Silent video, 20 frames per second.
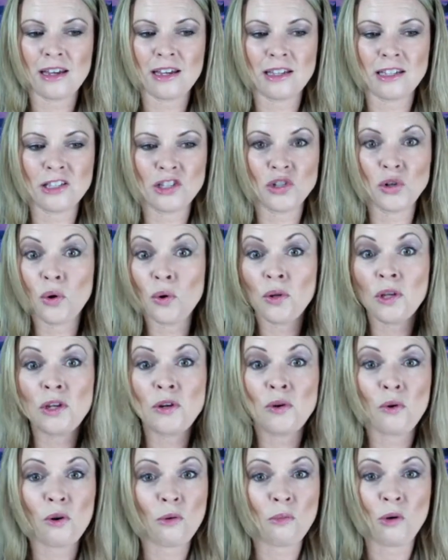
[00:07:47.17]
is totally
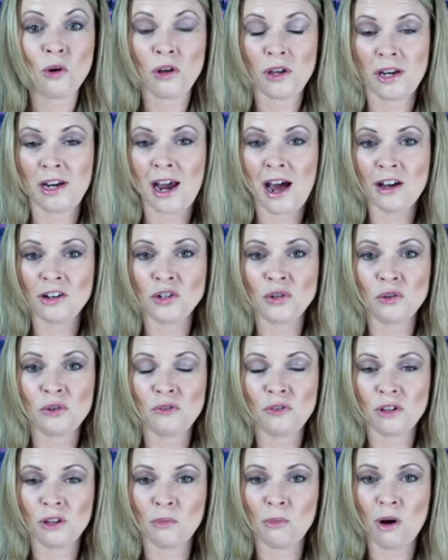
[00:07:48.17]
normal and natural
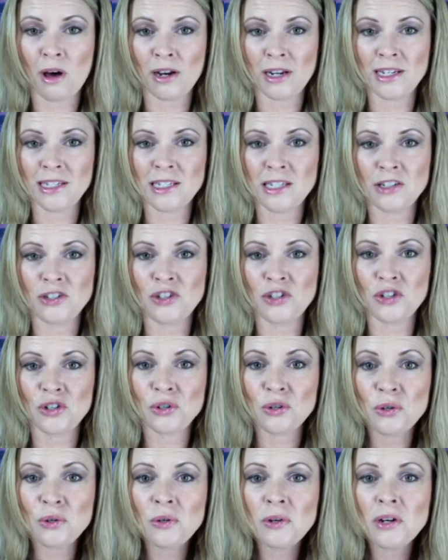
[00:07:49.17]
for the body to
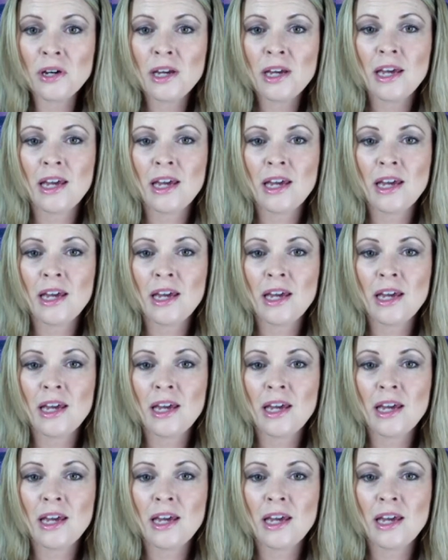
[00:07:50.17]
do.